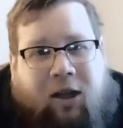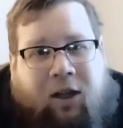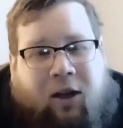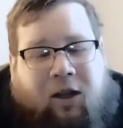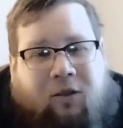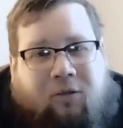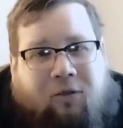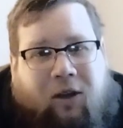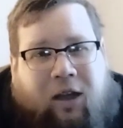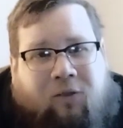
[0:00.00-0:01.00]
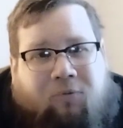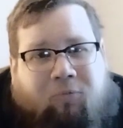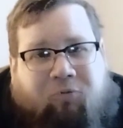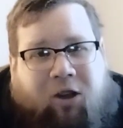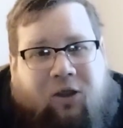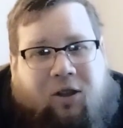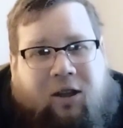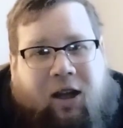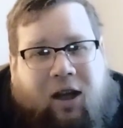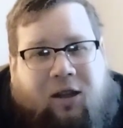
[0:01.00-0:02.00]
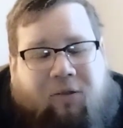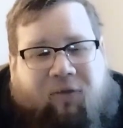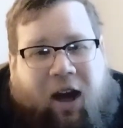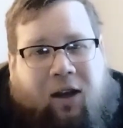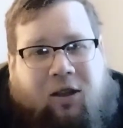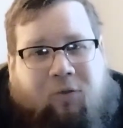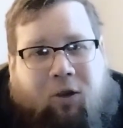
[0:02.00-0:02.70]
Nina in present day The Valley.